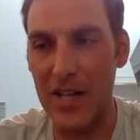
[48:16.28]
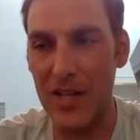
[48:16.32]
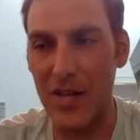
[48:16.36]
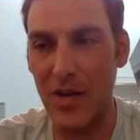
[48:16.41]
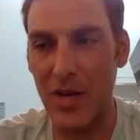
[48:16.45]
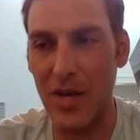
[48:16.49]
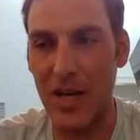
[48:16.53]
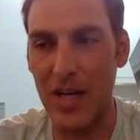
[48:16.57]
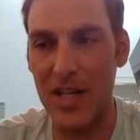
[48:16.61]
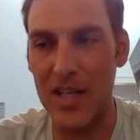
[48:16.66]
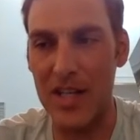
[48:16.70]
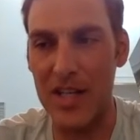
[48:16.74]

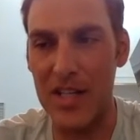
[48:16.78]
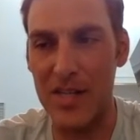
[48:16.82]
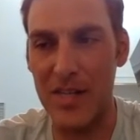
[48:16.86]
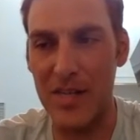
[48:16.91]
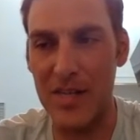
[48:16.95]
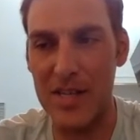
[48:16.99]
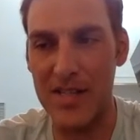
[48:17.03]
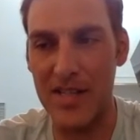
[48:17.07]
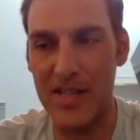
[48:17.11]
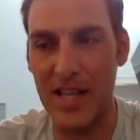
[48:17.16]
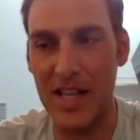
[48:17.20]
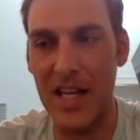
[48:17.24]
try to
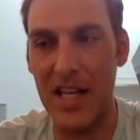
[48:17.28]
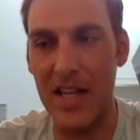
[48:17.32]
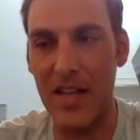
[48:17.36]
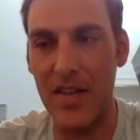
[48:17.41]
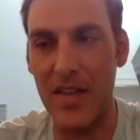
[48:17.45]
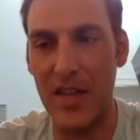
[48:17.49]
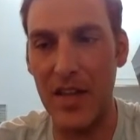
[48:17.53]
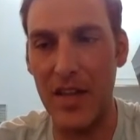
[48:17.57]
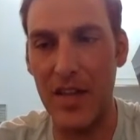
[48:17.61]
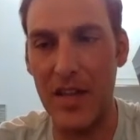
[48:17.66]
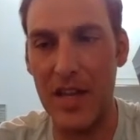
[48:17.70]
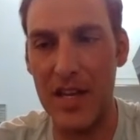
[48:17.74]
dismiss
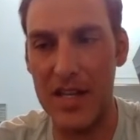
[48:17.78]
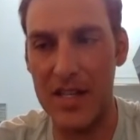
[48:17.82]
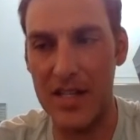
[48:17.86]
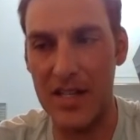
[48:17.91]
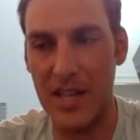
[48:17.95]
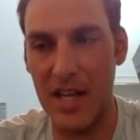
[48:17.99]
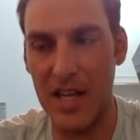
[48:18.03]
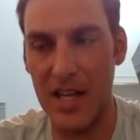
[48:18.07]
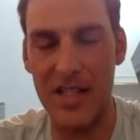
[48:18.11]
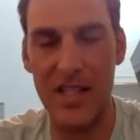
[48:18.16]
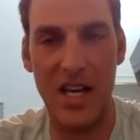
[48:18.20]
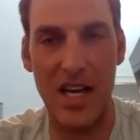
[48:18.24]
anything that
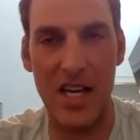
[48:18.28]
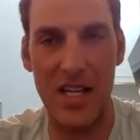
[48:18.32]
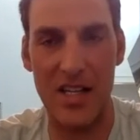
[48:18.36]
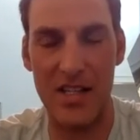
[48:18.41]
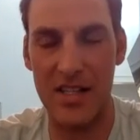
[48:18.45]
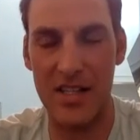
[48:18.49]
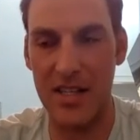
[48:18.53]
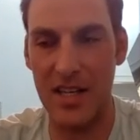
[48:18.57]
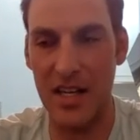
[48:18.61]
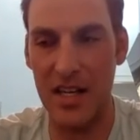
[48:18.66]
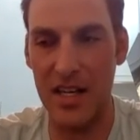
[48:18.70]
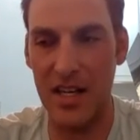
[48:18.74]
is
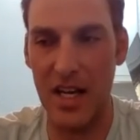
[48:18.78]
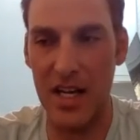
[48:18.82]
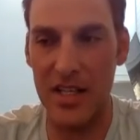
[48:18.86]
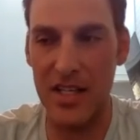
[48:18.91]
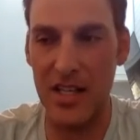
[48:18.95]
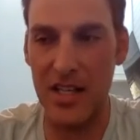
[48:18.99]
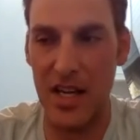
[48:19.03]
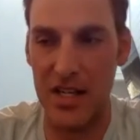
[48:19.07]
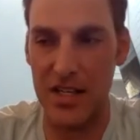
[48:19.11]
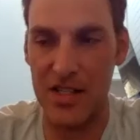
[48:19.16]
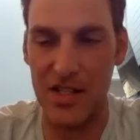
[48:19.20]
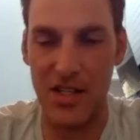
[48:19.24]

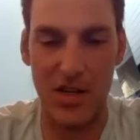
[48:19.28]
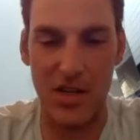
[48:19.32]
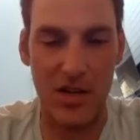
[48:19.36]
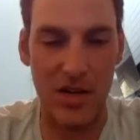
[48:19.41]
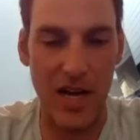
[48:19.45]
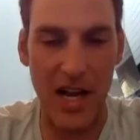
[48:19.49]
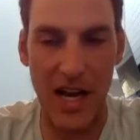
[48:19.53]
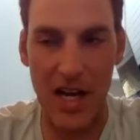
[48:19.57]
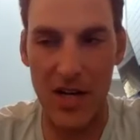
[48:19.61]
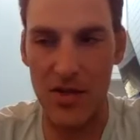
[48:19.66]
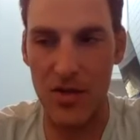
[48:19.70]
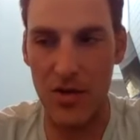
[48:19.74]
non-toxic or
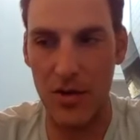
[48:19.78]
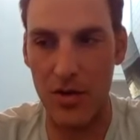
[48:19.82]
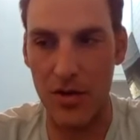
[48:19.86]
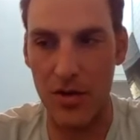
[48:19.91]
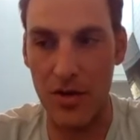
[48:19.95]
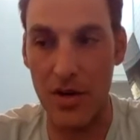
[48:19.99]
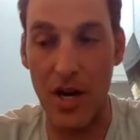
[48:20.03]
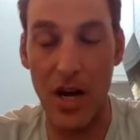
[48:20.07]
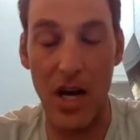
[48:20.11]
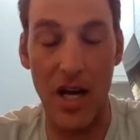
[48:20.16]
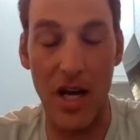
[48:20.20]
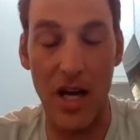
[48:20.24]
natural
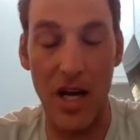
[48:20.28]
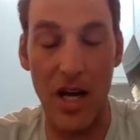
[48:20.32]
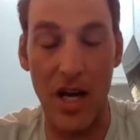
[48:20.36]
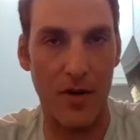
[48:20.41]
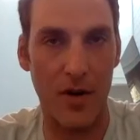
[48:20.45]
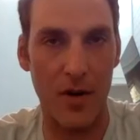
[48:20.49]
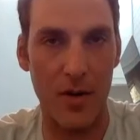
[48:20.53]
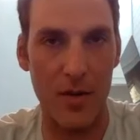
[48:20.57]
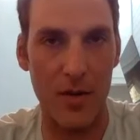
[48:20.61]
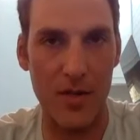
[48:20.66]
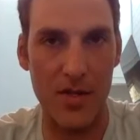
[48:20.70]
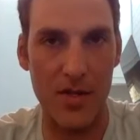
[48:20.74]
or
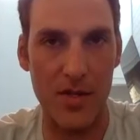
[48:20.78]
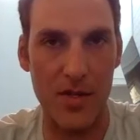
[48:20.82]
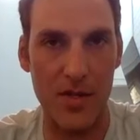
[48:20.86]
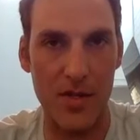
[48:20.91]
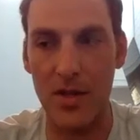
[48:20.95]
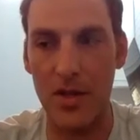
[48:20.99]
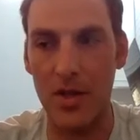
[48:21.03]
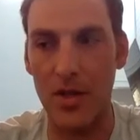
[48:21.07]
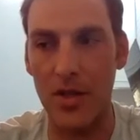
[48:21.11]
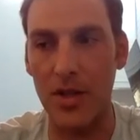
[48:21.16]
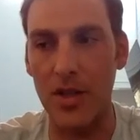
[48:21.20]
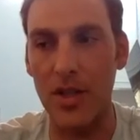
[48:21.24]

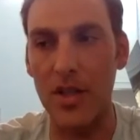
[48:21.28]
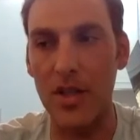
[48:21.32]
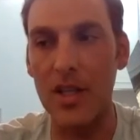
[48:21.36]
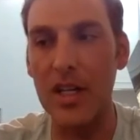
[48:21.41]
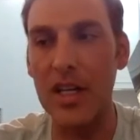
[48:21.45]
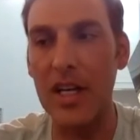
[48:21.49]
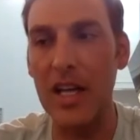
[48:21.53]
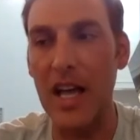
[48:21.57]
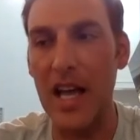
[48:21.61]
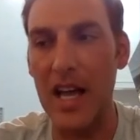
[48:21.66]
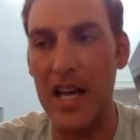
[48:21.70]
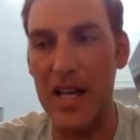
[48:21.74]
non-pharmaceutical
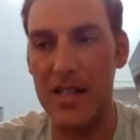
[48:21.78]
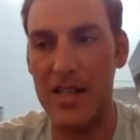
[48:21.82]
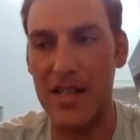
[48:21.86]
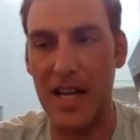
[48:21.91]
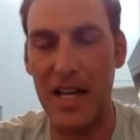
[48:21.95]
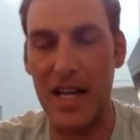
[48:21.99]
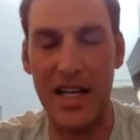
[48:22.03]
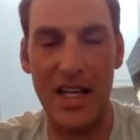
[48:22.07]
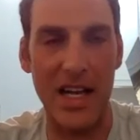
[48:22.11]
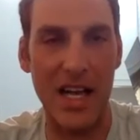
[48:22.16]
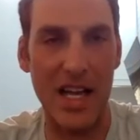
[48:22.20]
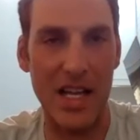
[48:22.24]
as
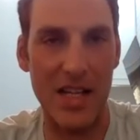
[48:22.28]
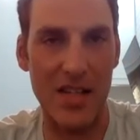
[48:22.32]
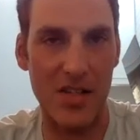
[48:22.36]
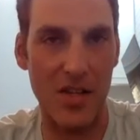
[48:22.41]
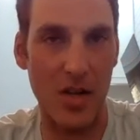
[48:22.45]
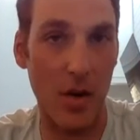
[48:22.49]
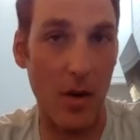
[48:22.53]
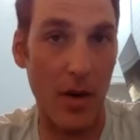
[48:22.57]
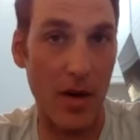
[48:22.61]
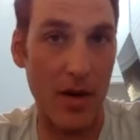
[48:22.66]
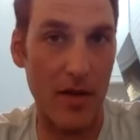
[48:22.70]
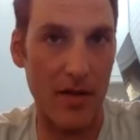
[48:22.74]
saying it has
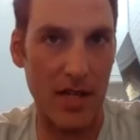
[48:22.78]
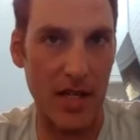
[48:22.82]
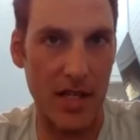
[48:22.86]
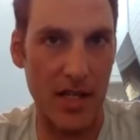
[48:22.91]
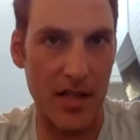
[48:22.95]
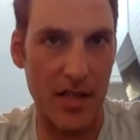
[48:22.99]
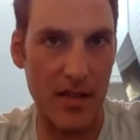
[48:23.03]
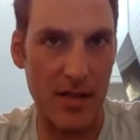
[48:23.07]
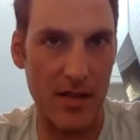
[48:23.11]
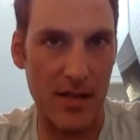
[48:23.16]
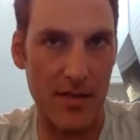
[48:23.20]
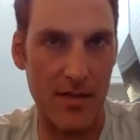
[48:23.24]
no
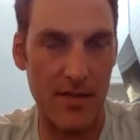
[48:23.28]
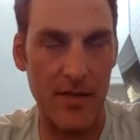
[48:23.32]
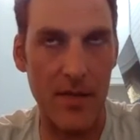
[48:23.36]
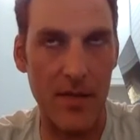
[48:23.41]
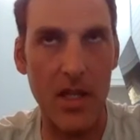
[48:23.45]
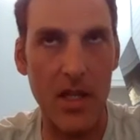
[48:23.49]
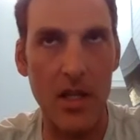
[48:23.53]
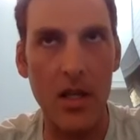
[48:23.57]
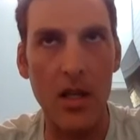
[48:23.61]
evidence.